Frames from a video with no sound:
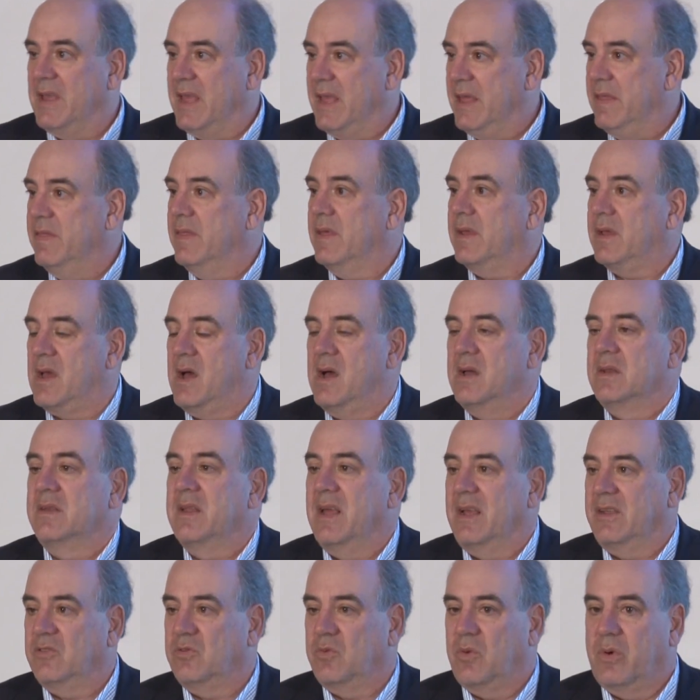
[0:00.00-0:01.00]
in the
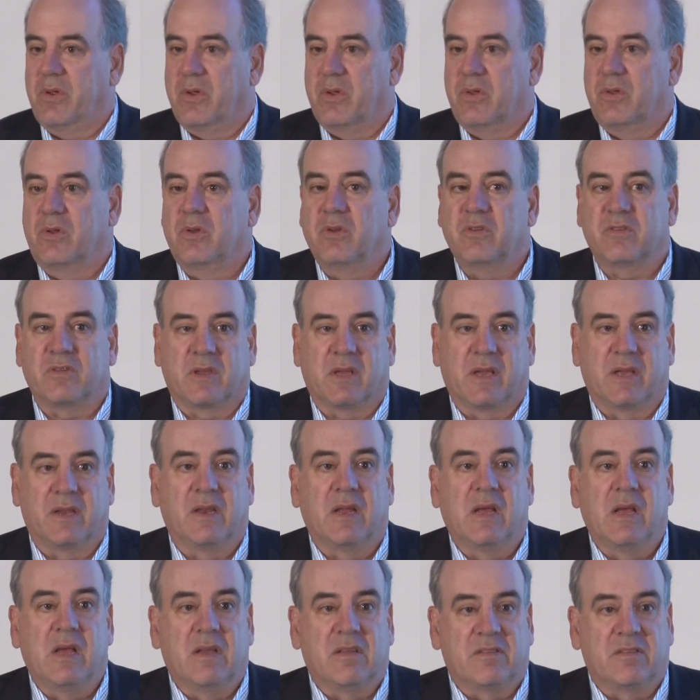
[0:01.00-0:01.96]
context where you're using it,